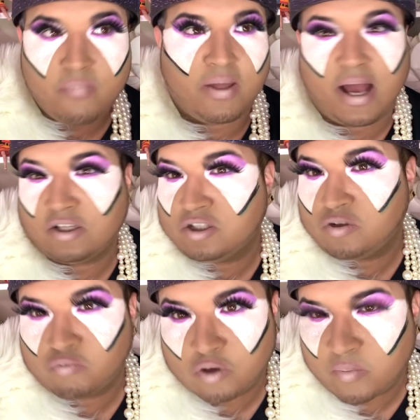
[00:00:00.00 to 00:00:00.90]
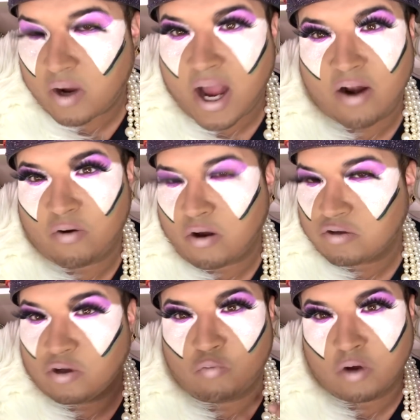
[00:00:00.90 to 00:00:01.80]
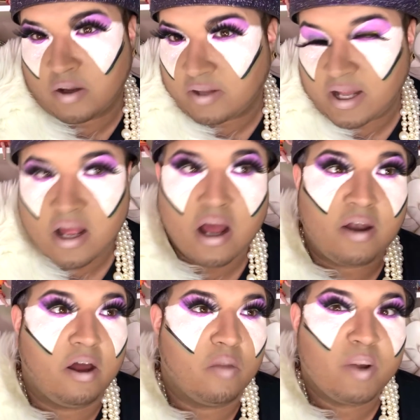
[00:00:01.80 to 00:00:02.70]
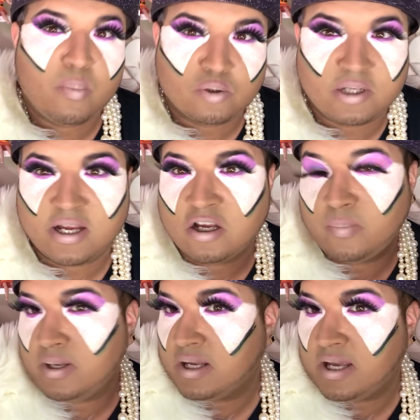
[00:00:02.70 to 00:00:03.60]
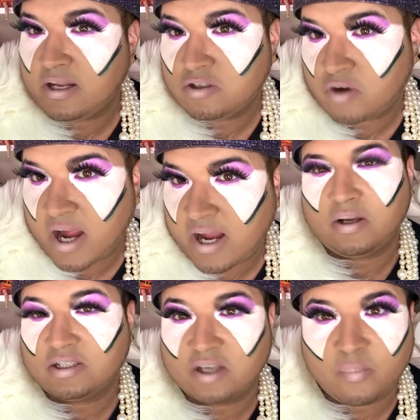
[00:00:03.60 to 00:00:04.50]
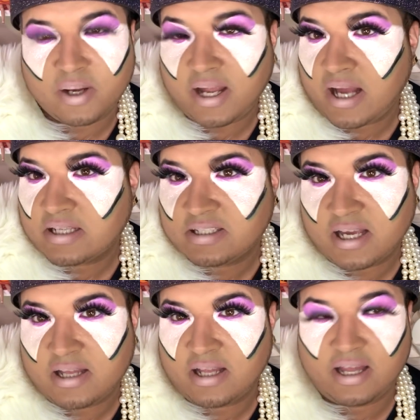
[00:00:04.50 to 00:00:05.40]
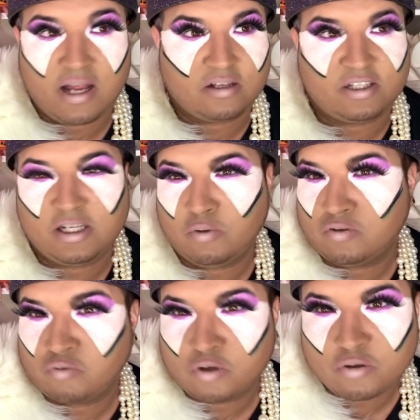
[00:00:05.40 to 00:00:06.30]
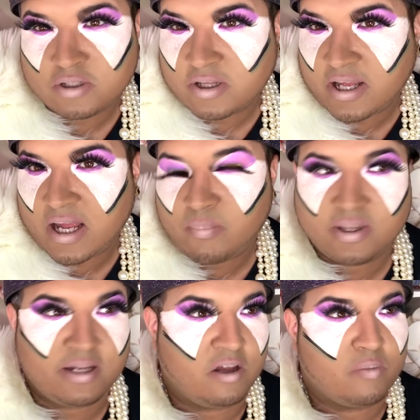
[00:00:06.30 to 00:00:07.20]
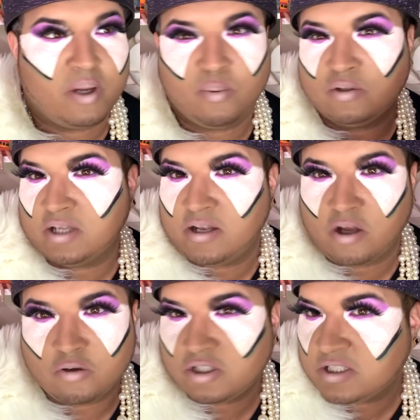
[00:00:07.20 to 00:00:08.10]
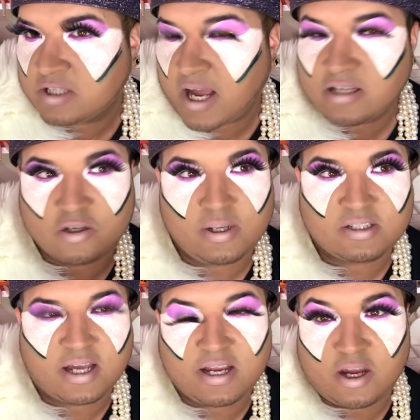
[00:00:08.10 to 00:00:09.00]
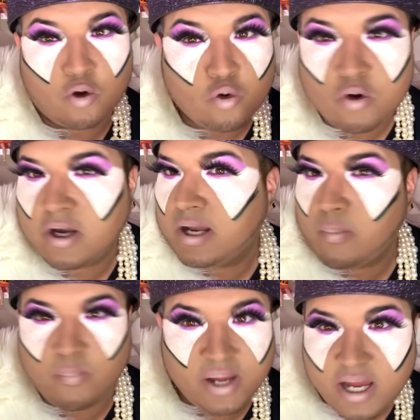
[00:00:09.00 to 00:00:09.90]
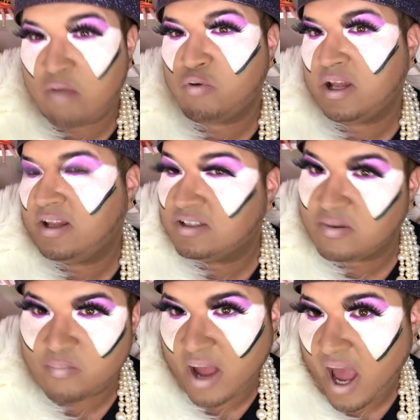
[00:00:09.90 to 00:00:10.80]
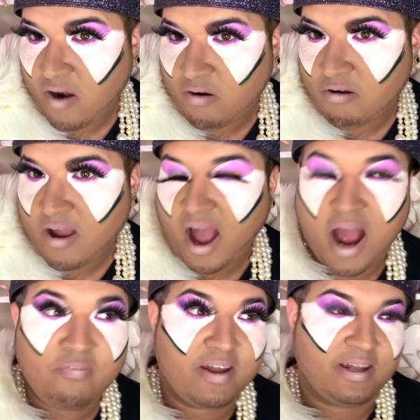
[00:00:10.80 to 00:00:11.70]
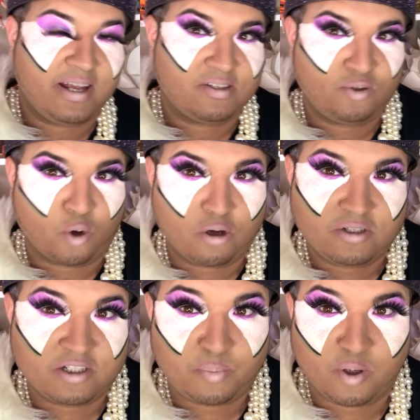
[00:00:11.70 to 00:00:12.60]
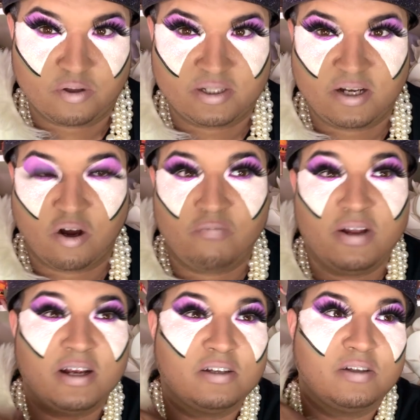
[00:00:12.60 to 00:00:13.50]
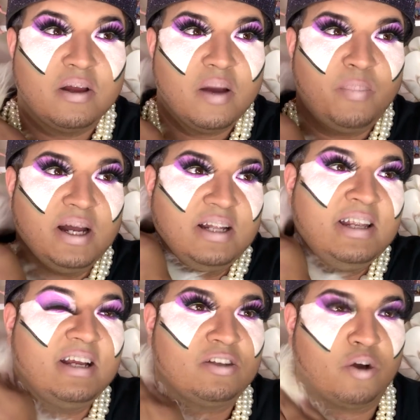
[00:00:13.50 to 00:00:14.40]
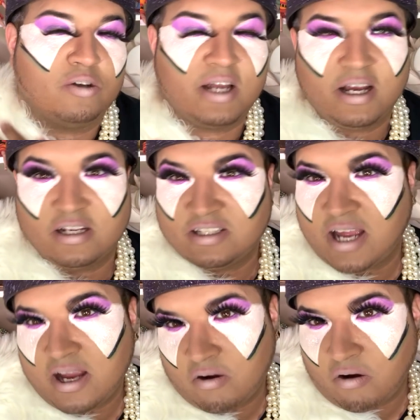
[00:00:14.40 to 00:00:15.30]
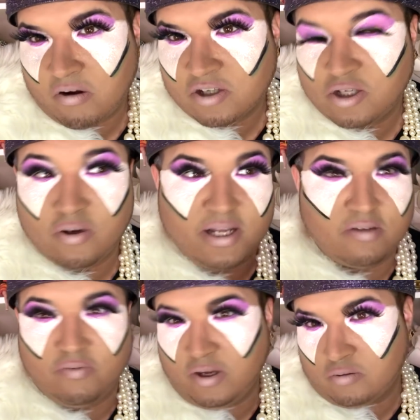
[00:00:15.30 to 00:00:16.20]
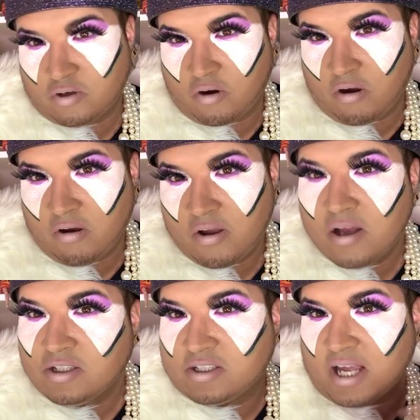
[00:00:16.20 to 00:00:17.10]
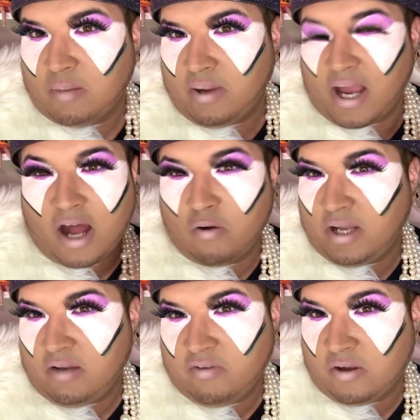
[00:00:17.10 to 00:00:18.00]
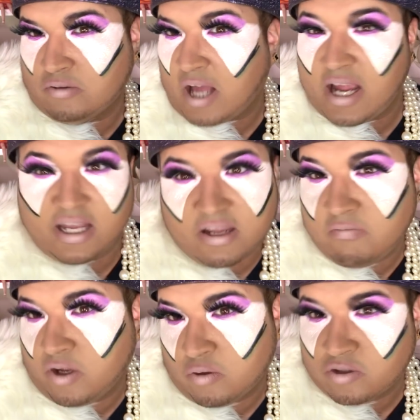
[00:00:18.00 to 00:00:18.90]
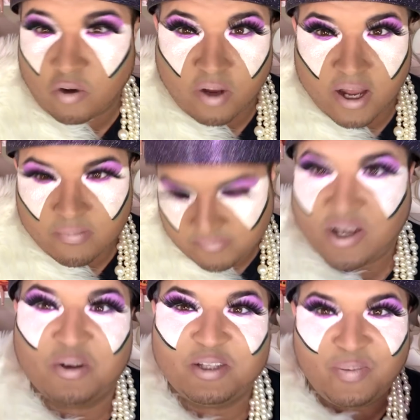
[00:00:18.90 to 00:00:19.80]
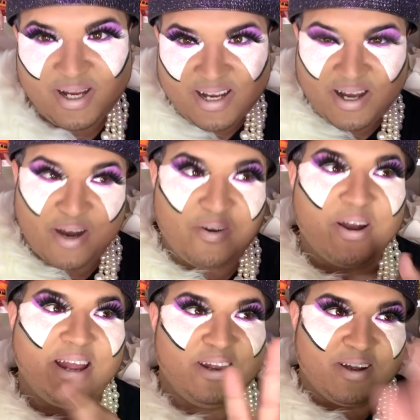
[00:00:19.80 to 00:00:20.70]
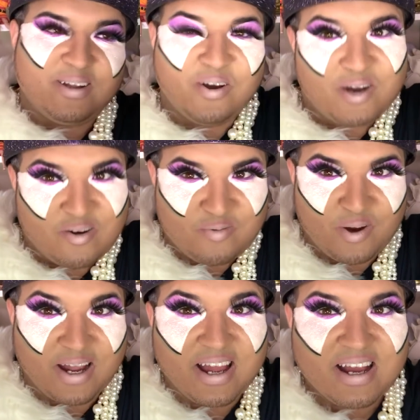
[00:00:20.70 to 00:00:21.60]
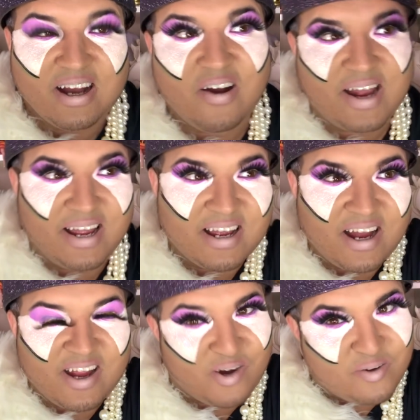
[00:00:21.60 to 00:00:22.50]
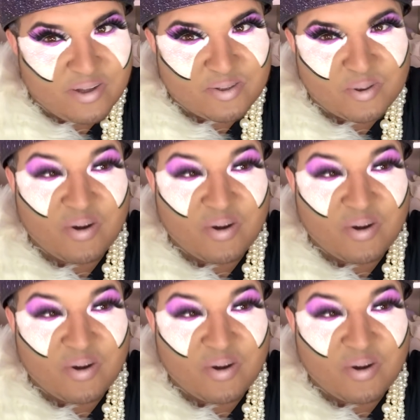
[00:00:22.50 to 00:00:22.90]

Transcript: Nah, it's just a rumor. I don't know, so don't run with it. Another other people say it could be Nikita Drag because somebody has said that, that she was rude to them, but then other people said, no, she's nice. So it's like, who could it be? And really doesn't matter. I think Nikkie tutorials needs to spill the T girl. Nikkie, but Nikkie tutorials ain't gonna say it, girl. She don't need the views, girl. Just like me, I don't need views. I get views. Okay. So speaking of, okay, don't cover for me. Okay. Okay, are you ready for this one?